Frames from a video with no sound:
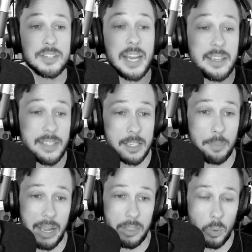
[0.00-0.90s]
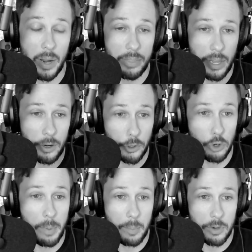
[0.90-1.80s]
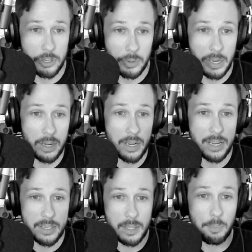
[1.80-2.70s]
Stasis, by the way, that our crew members are in is